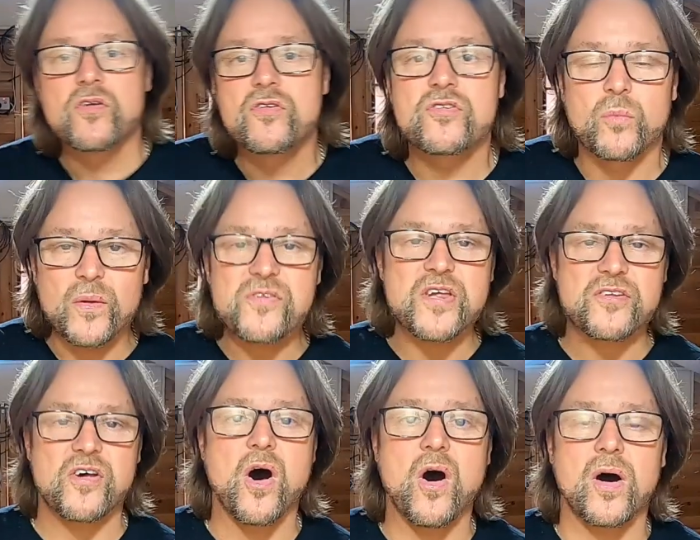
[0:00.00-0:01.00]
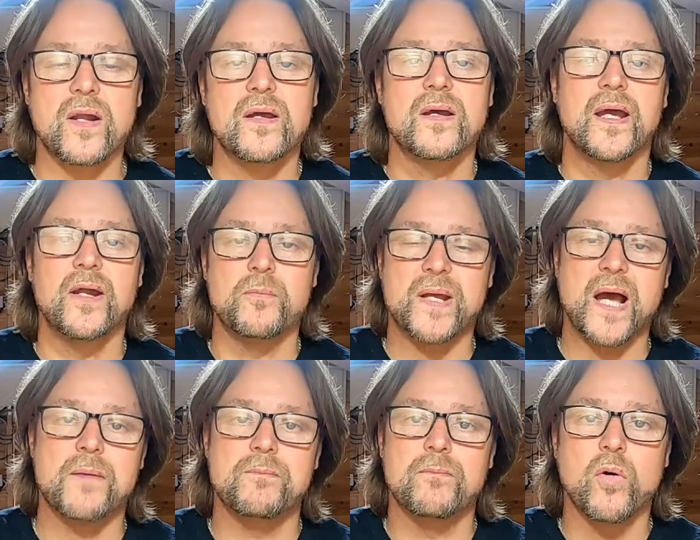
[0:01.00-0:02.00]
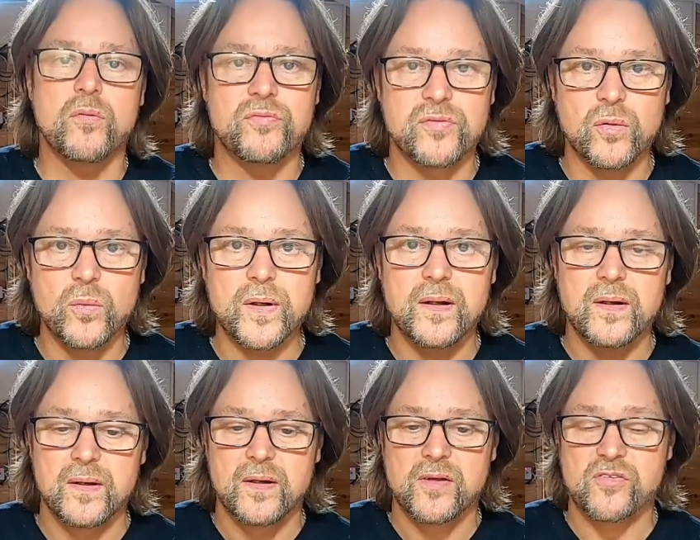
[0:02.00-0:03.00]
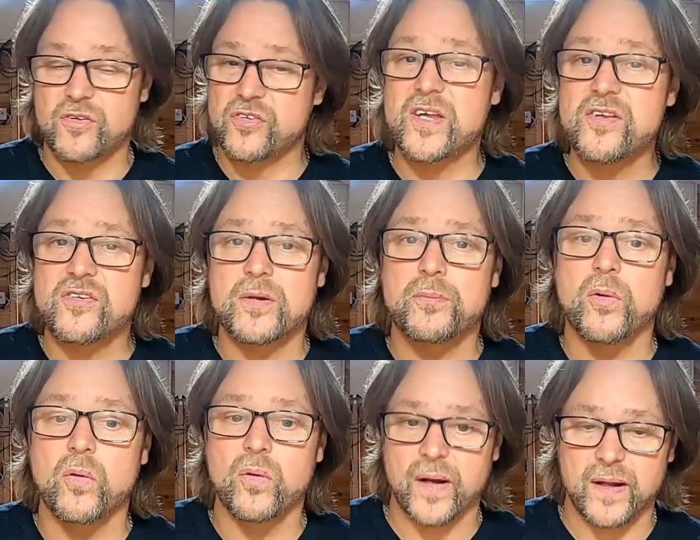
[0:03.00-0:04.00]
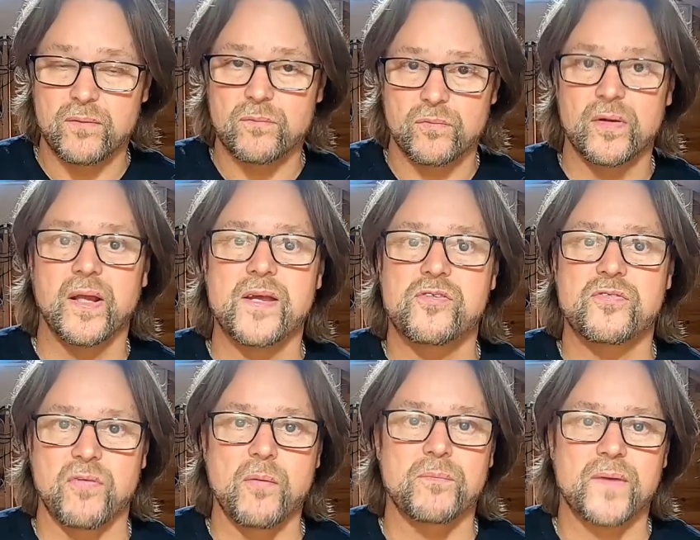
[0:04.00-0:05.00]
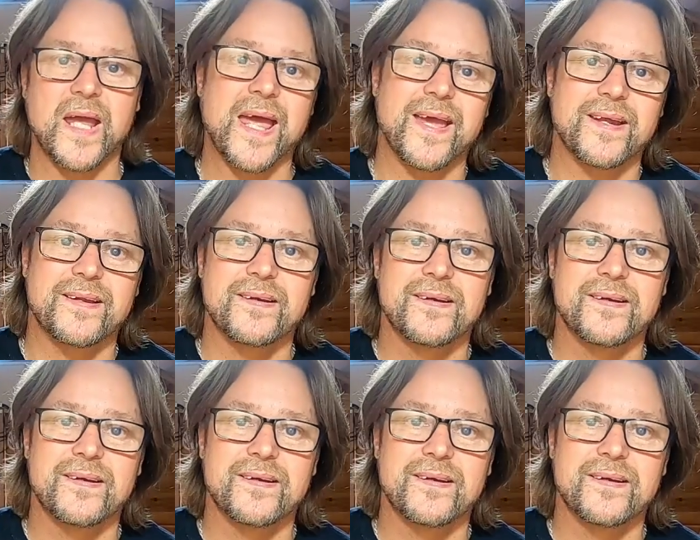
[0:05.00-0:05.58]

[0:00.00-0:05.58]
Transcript: So once that's hot, it'll become more fluid, so it's easier to pour and release from the can.